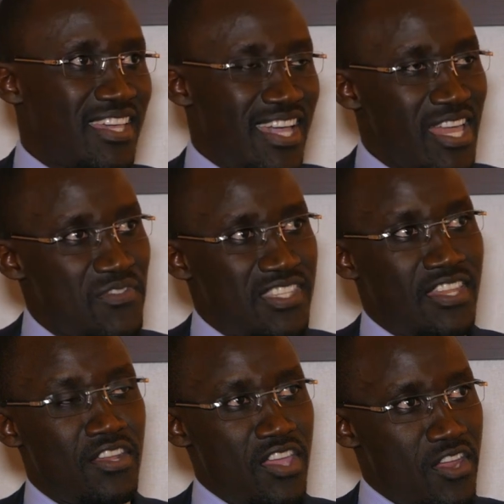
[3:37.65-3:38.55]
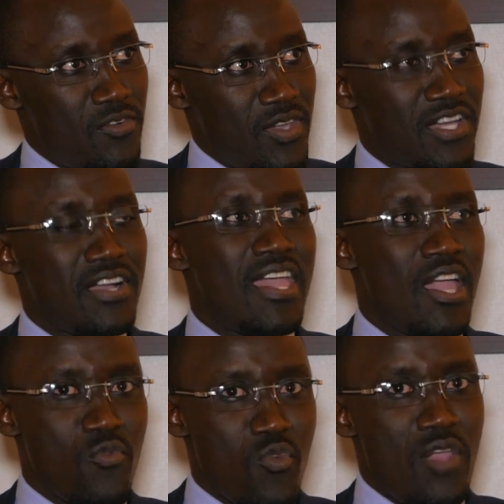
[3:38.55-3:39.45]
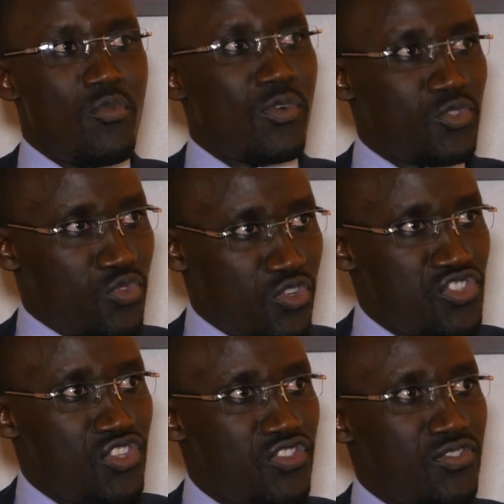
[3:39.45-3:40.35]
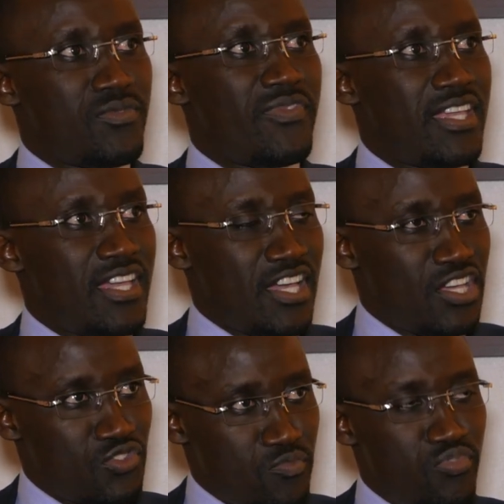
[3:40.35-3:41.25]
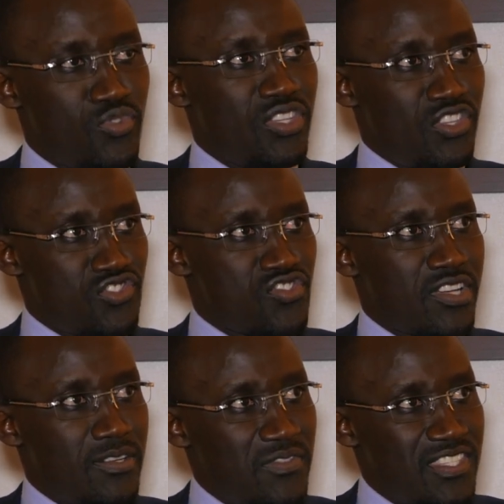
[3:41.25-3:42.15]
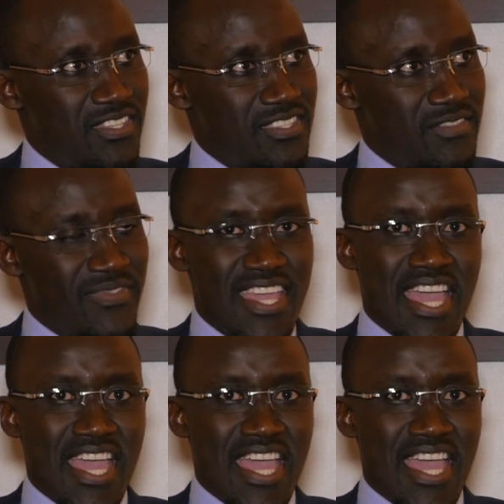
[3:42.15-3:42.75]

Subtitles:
Health is another area where we want to continue to put a strong emphasis.